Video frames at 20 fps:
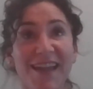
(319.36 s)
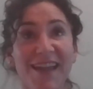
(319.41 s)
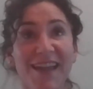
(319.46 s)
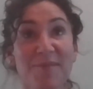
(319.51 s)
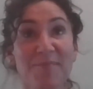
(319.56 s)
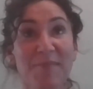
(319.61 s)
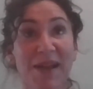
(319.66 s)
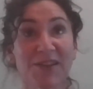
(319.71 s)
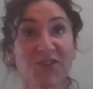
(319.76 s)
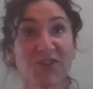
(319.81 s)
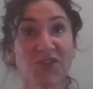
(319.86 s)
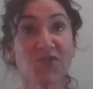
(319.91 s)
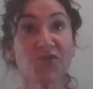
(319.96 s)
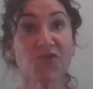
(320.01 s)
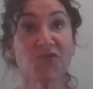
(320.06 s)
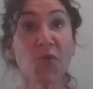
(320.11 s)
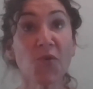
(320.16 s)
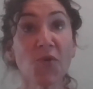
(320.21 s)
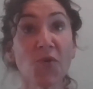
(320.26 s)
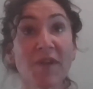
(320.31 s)
Imagine
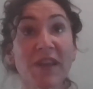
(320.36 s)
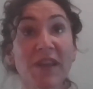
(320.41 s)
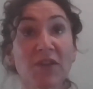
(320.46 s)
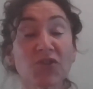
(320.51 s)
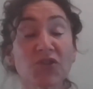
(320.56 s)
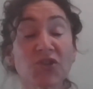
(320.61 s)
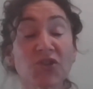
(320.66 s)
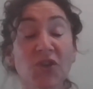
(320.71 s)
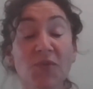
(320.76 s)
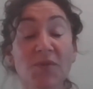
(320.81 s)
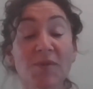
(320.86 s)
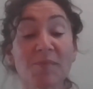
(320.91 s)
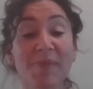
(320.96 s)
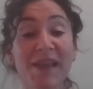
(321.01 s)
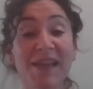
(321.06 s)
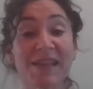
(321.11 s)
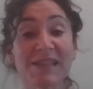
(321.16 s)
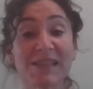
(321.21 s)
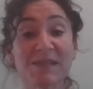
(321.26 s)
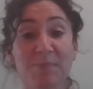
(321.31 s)
drawing your shoulder
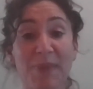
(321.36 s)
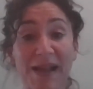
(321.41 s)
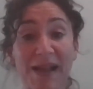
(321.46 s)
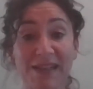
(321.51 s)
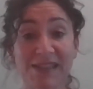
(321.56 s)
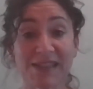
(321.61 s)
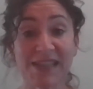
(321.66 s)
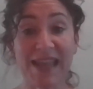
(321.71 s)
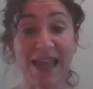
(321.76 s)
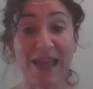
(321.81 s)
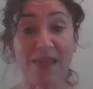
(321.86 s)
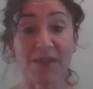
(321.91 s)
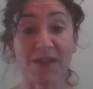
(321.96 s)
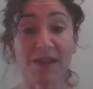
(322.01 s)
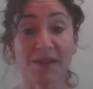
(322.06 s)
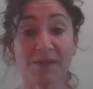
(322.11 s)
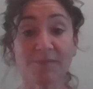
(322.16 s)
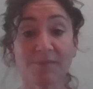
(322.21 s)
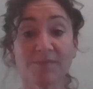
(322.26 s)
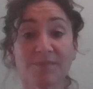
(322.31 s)
blades back
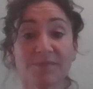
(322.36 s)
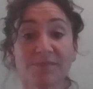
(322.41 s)
together,